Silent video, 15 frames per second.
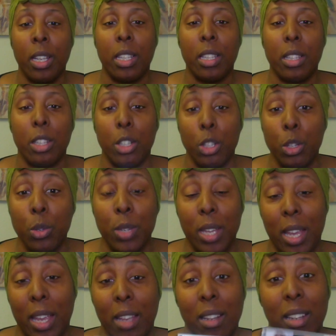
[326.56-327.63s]
the new
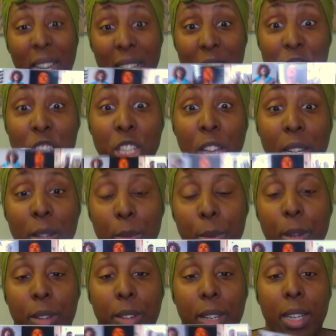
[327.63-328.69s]
year, like
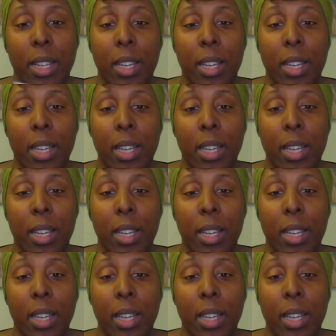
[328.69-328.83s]
January.